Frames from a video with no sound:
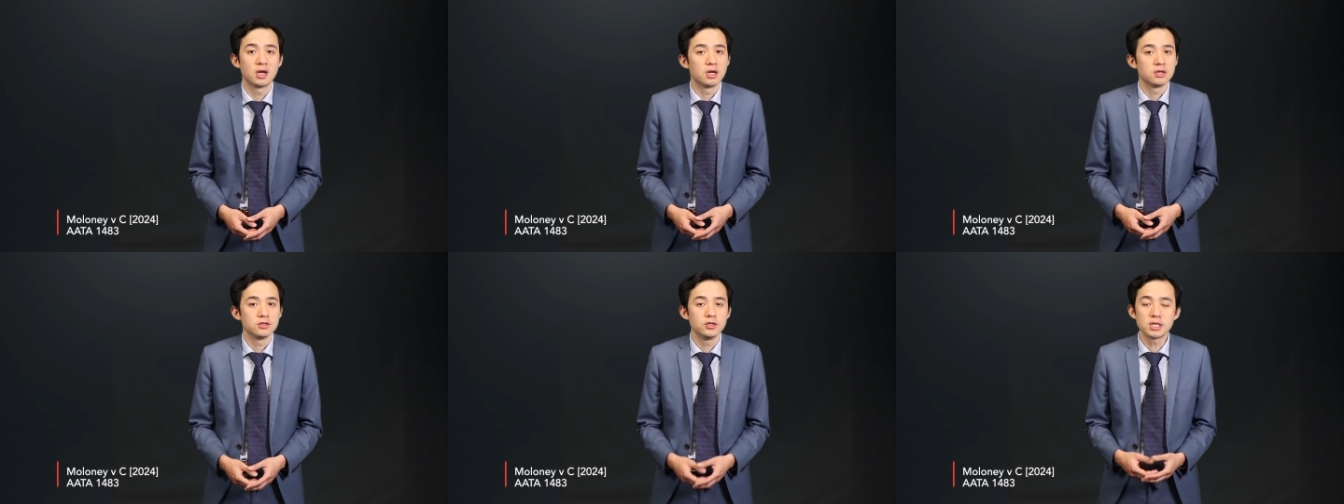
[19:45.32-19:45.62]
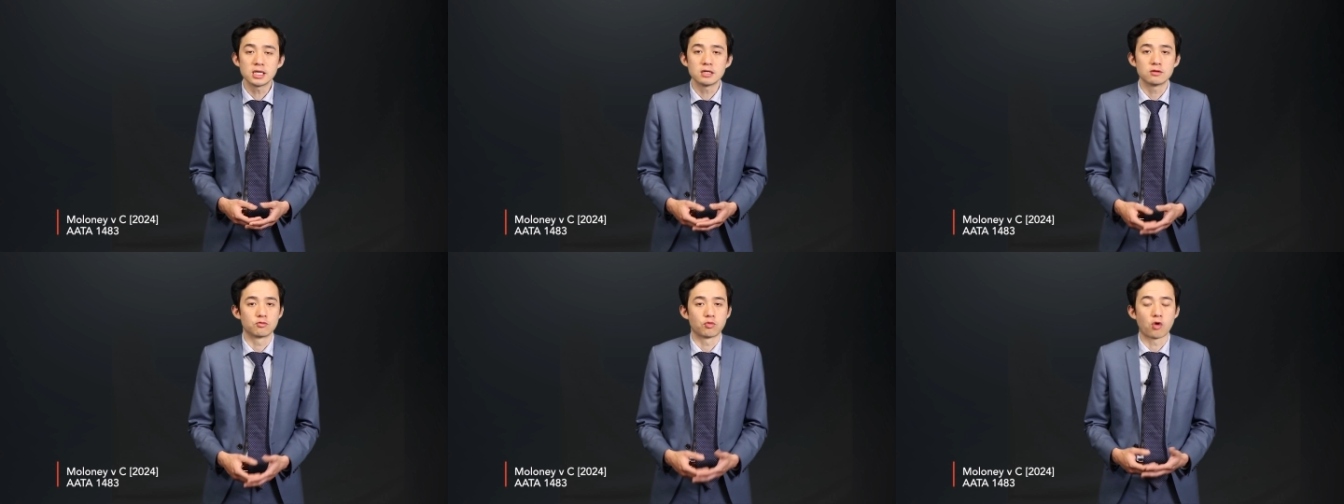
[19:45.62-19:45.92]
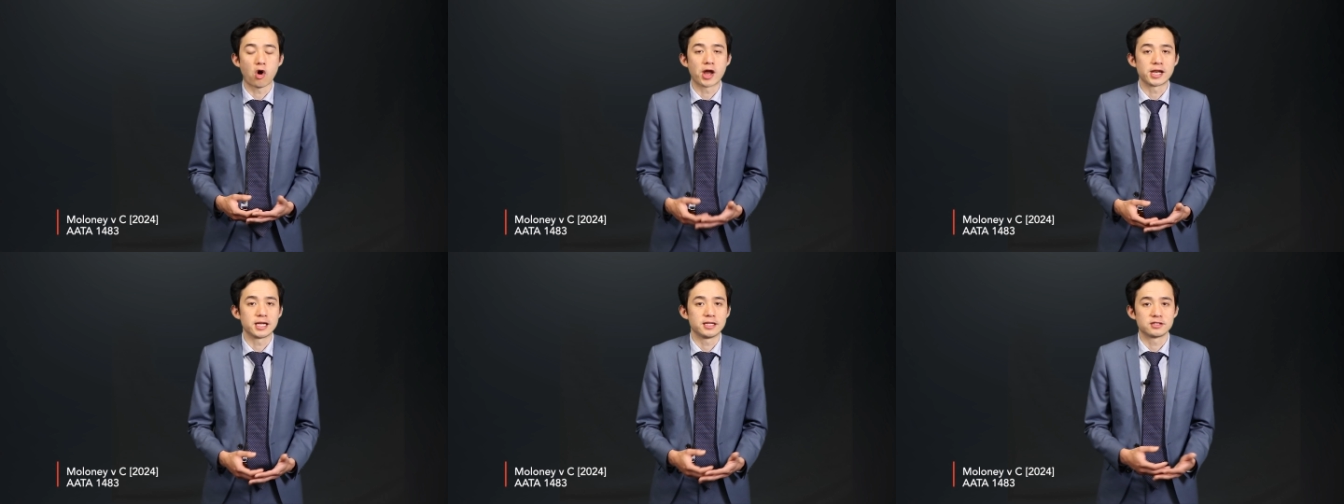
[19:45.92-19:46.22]
you can
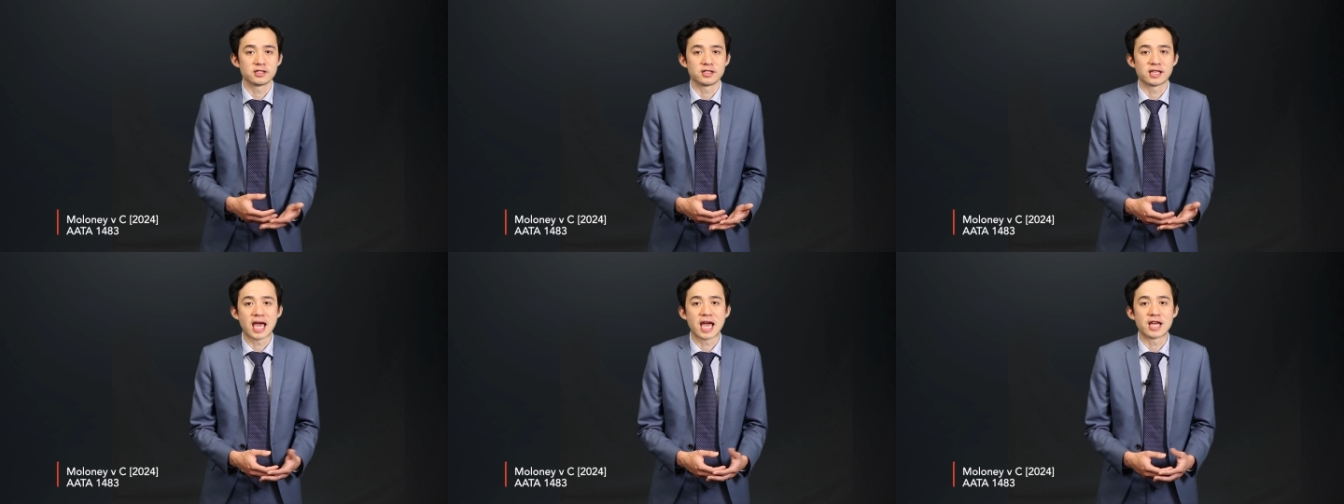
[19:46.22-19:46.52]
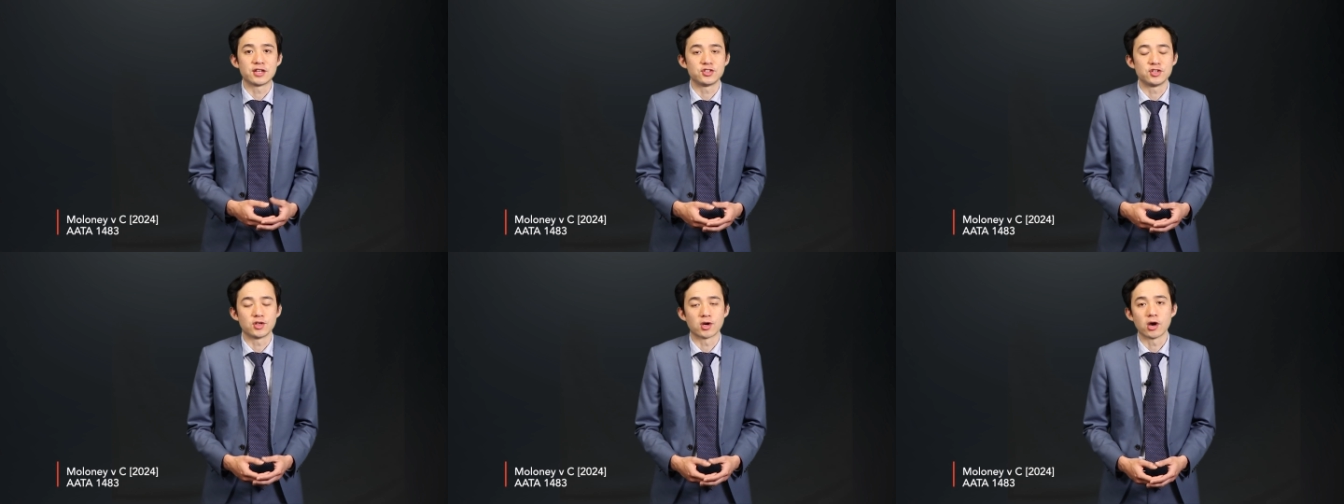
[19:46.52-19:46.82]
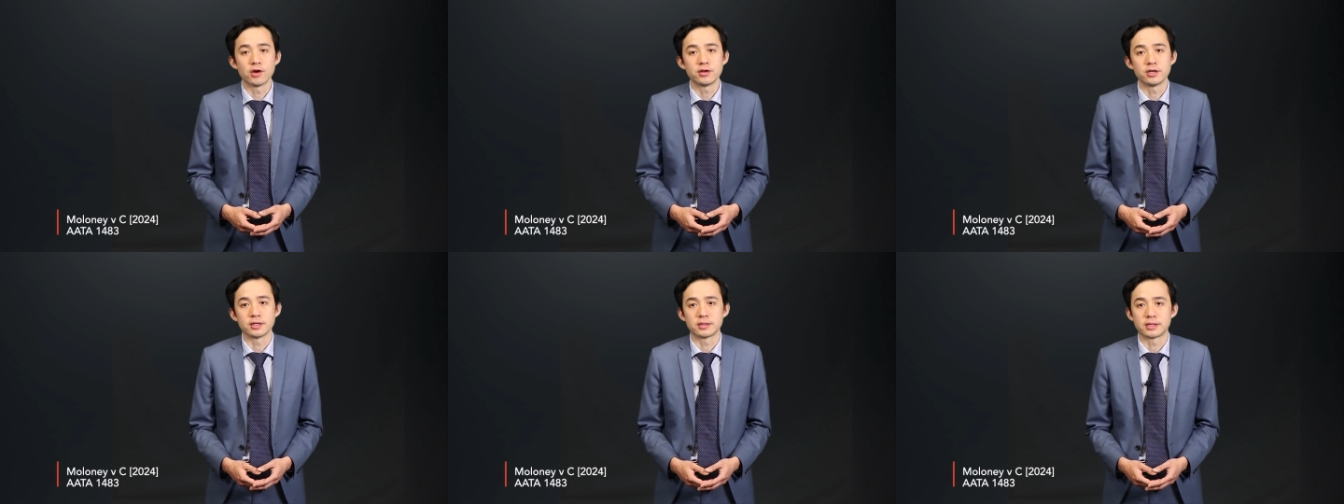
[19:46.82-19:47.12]
write into the
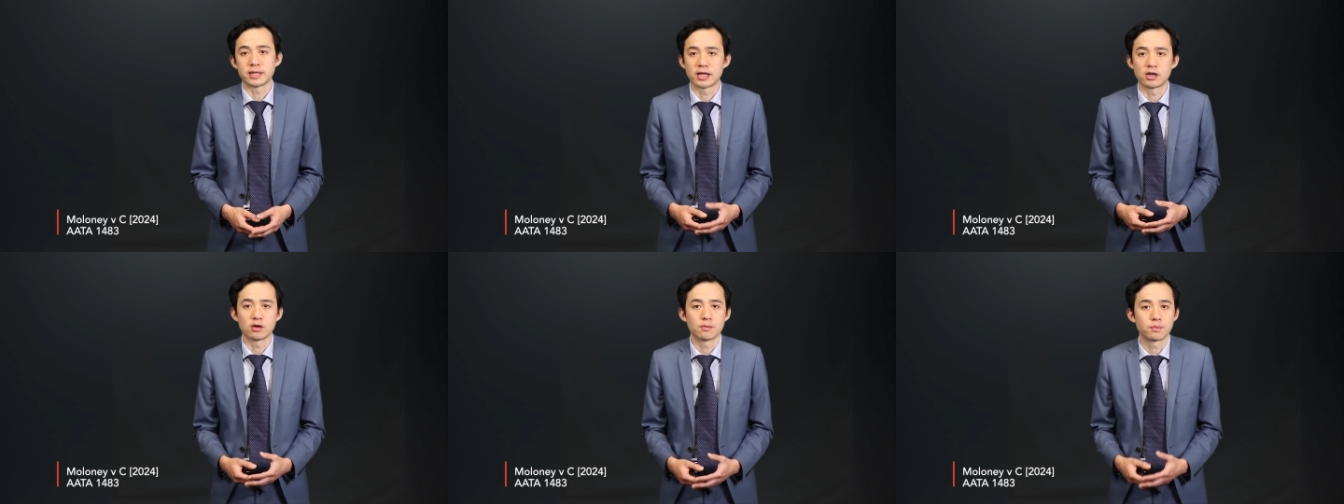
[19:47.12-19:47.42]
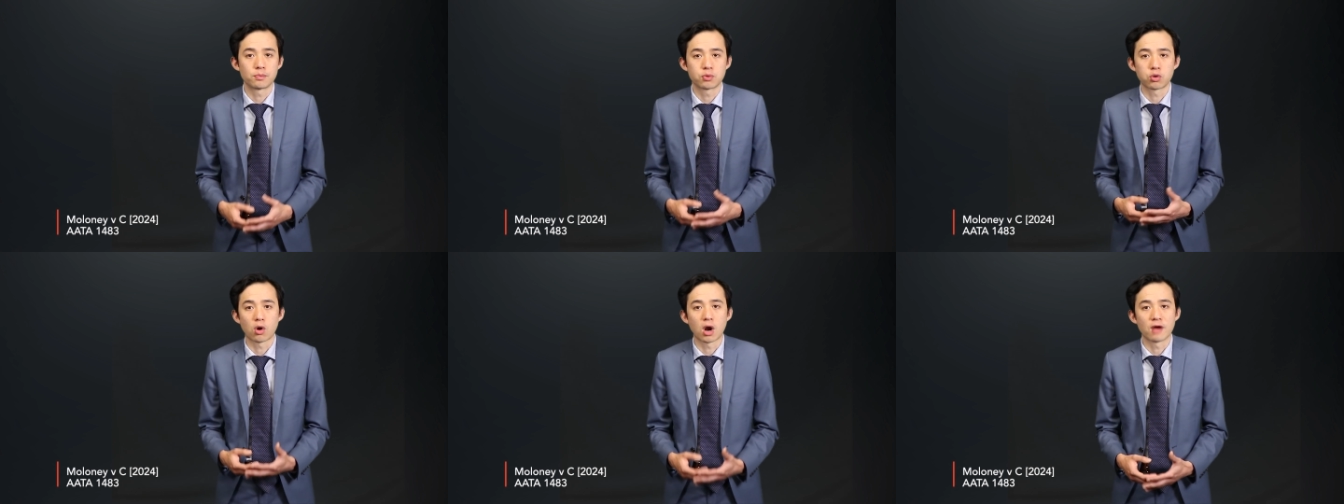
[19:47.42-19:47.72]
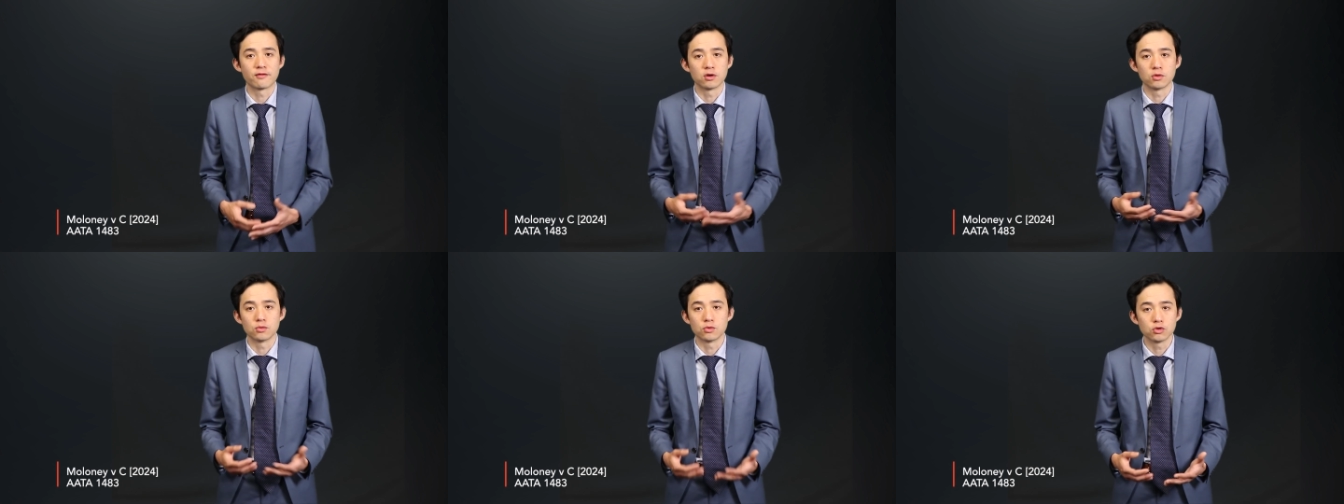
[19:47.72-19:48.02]
ATO to get a
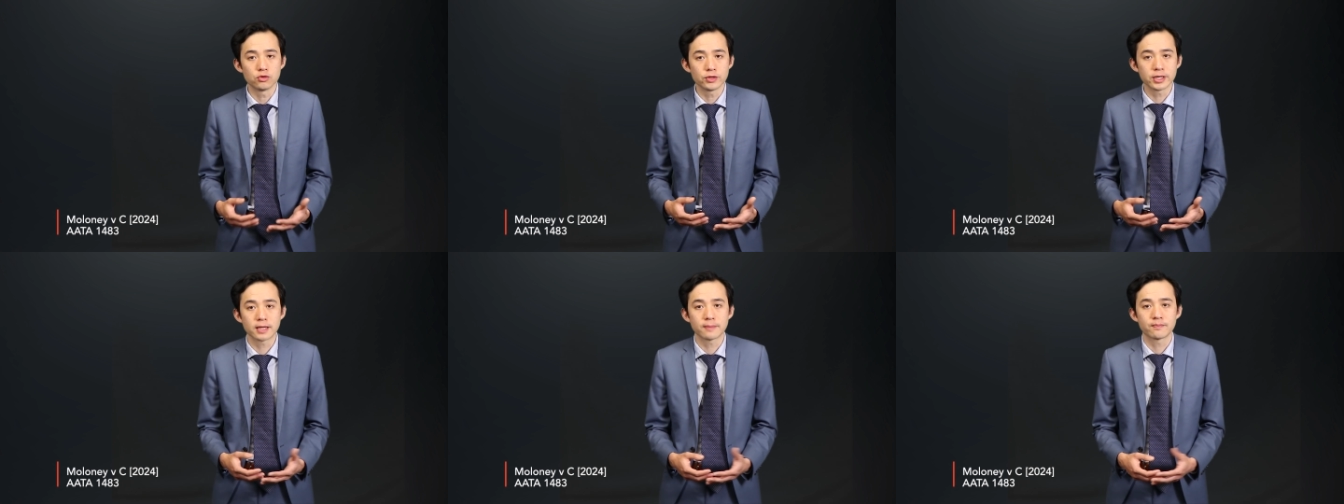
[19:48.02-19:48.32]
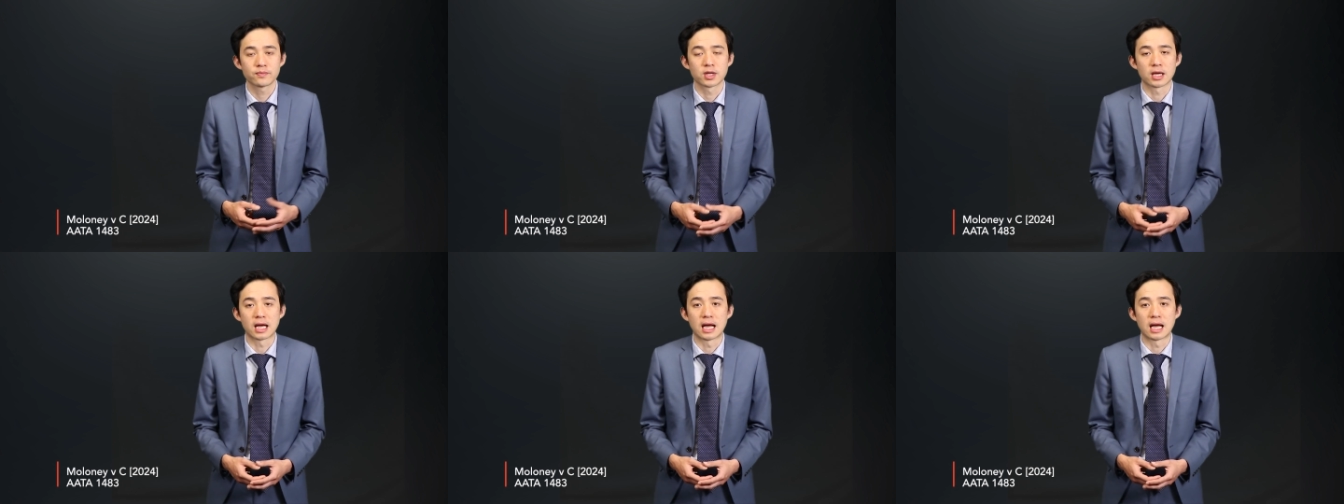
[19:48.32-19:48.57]
private ruling